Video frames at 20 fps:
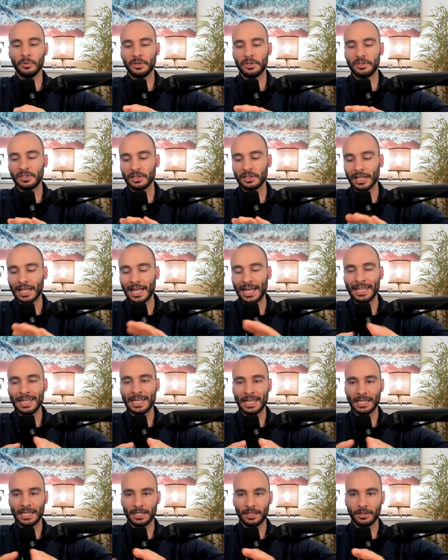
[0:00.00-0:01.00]

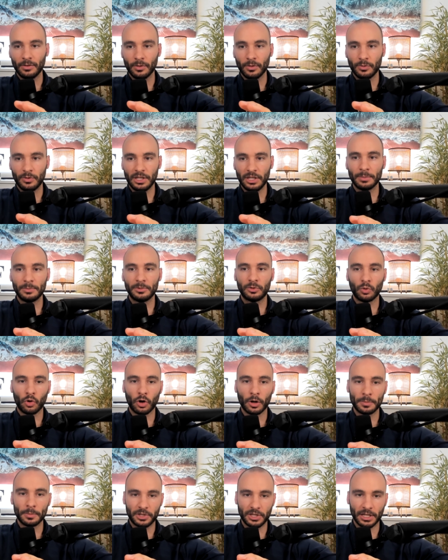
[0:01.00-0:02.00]
delaying the
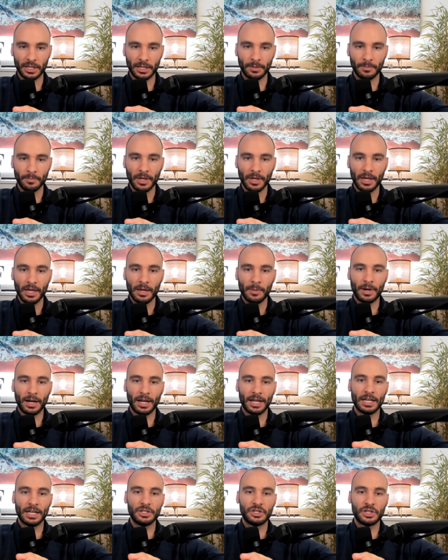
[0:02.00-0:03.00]
absorption by
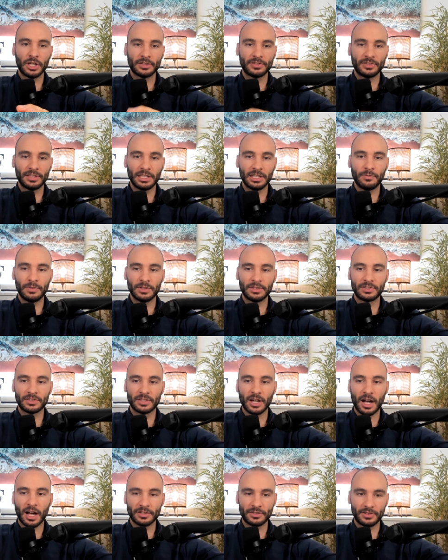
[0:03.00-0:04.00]
adjusting the
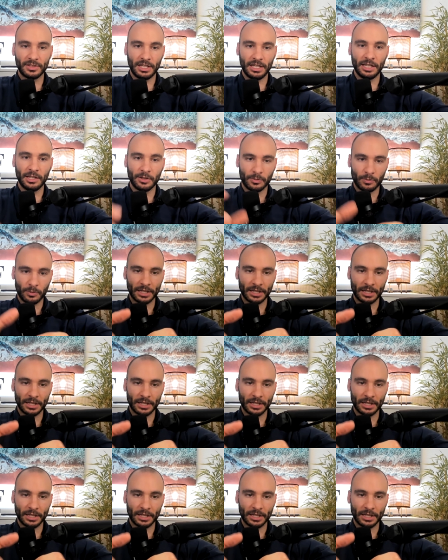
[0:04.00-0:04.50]
viscosity,